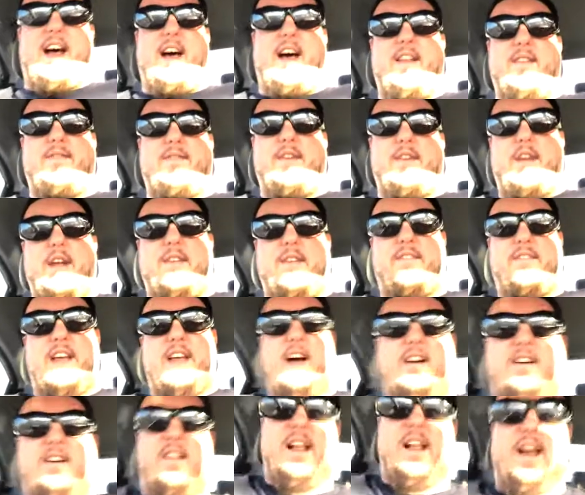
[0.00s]

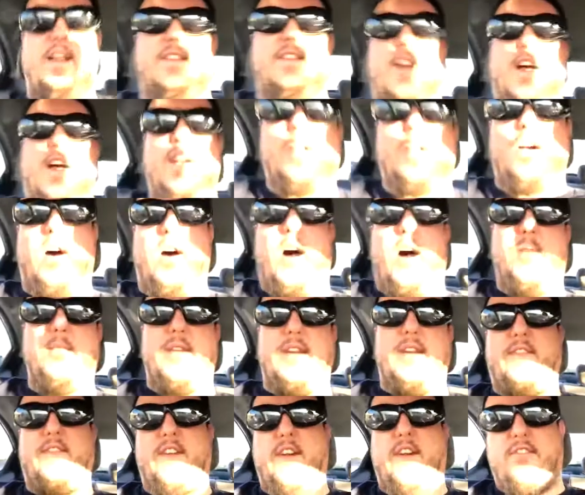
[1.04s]
SoundCloud.com and you search
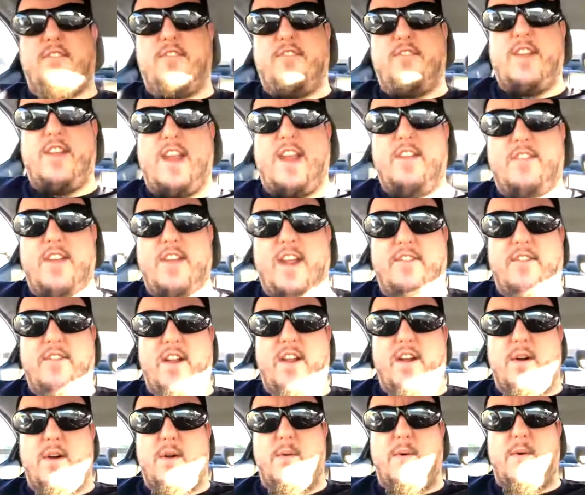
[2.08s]

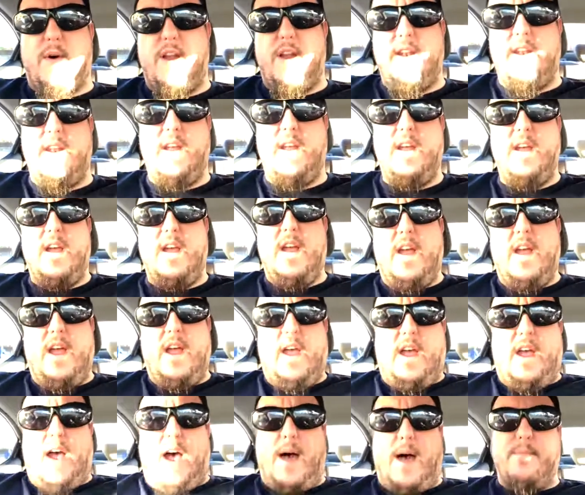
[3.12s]
JJGeneral1, I'm the
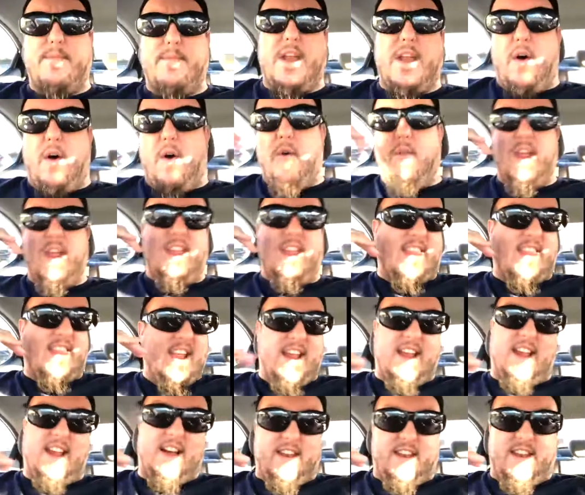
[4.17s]
only thing
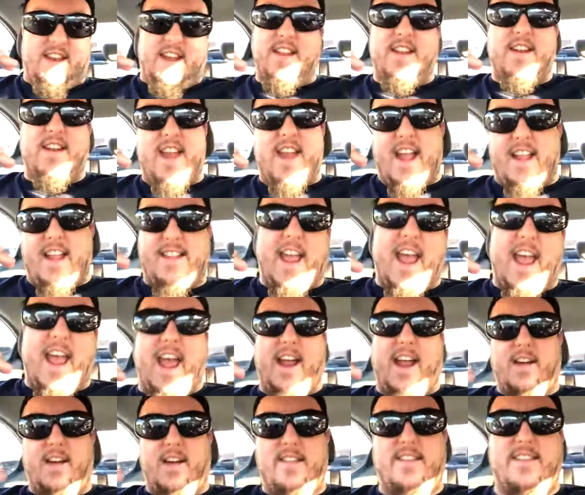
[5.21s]
under that tag on
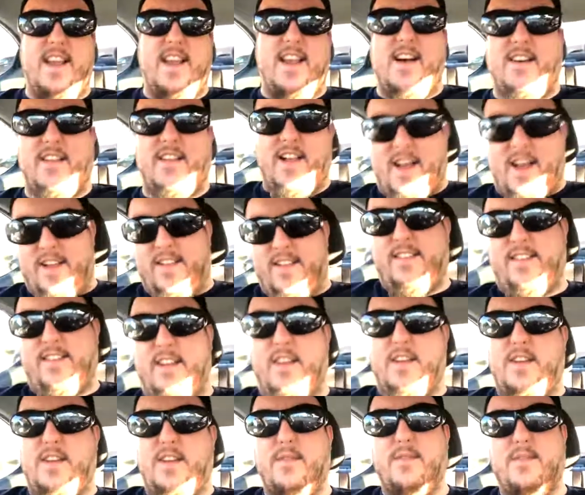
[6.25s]
SoundCloud, so you can
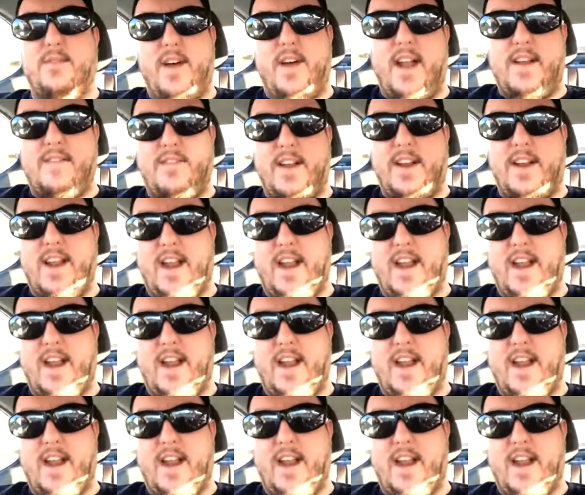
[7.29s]
find me there.